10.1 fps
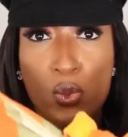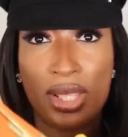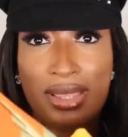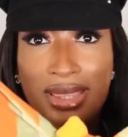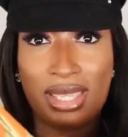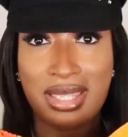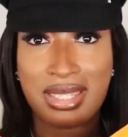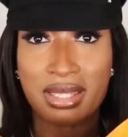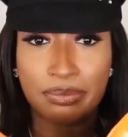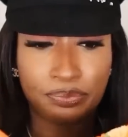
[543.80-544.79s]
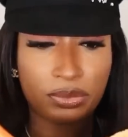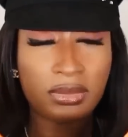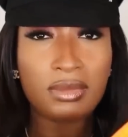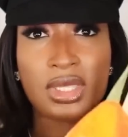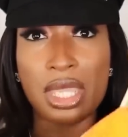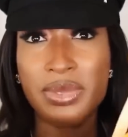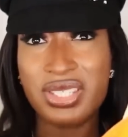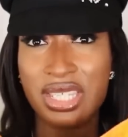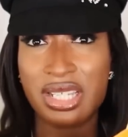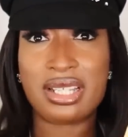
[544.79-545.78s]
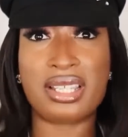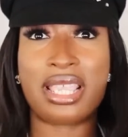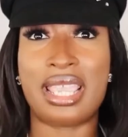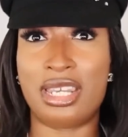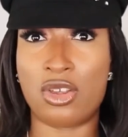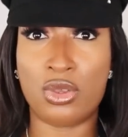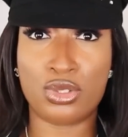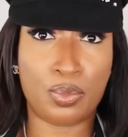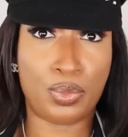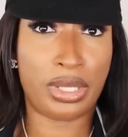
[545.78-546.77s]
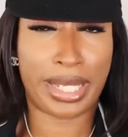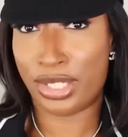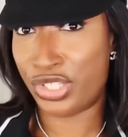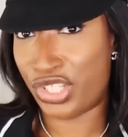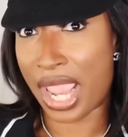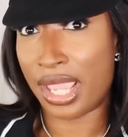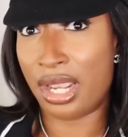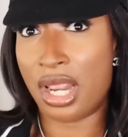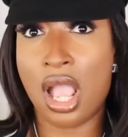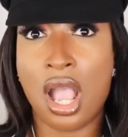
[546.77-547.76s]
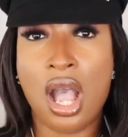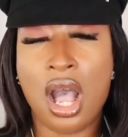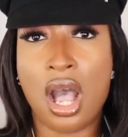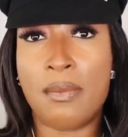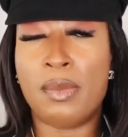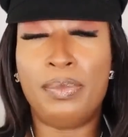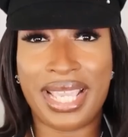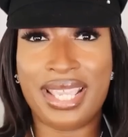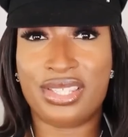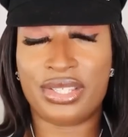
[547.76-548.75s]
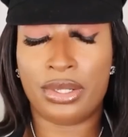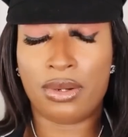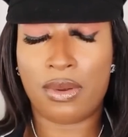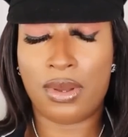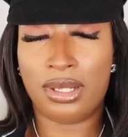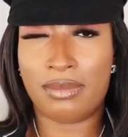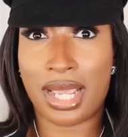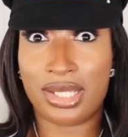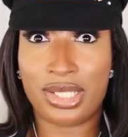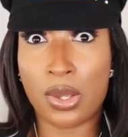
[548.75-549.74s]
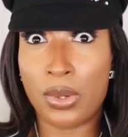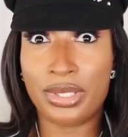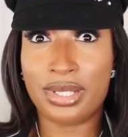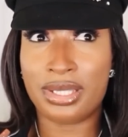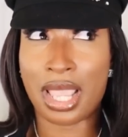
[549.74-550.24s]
with this brassiere because I can also put like a jacket, um, a blazer on my shoulders.